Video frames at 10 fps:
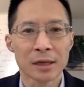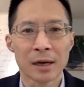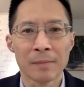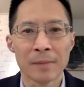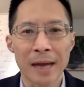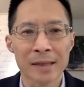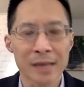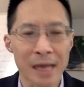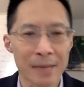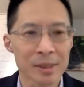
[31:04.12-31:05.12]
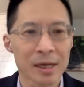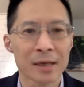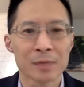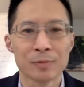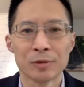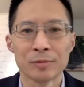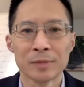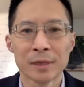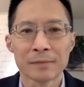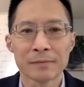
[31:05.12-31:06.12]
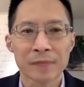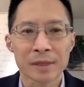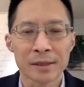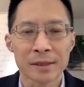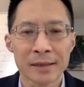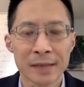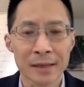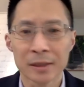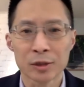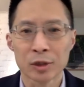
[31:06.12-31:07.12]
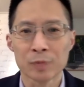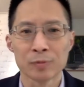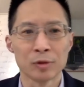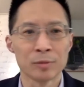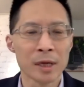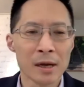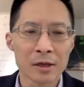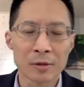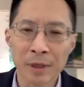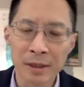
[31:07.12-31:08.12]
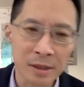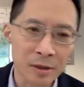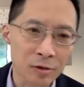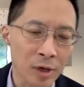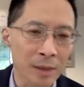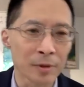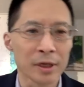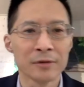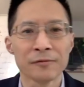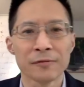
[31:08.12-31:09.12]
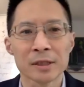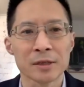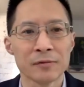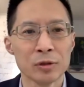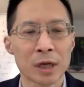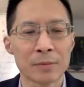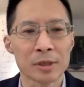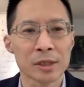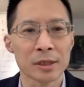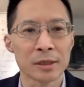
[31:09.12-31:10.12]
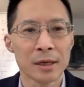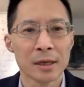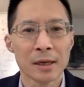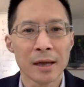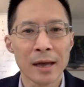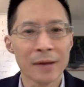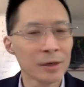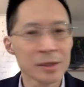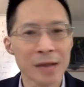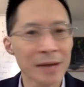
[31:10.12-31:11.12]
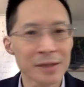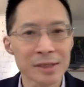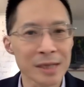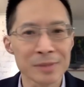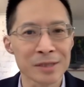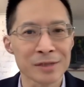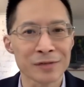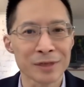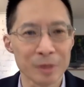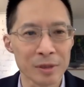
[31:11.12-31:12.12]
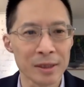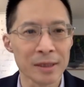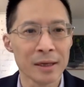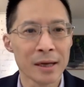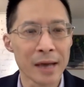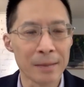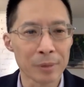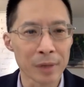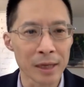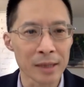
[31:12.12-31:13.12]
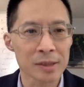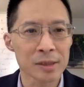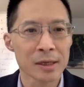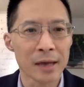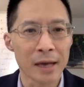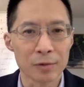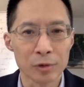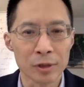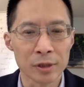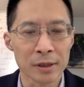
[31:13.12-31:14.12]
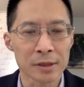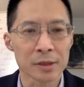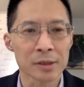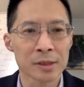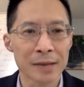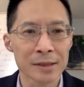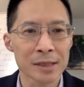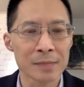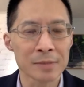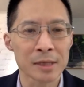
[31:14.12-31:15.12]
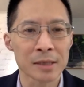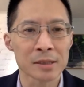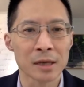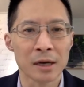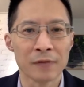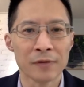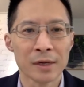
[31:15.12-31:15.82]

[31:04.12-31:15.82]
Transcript: Um, as Amazon has boomed, the tech industry has boomed, there's been this incredible influx of newcomers here. And there is not the same sense of community and place and rootedness. There's not the same sense of,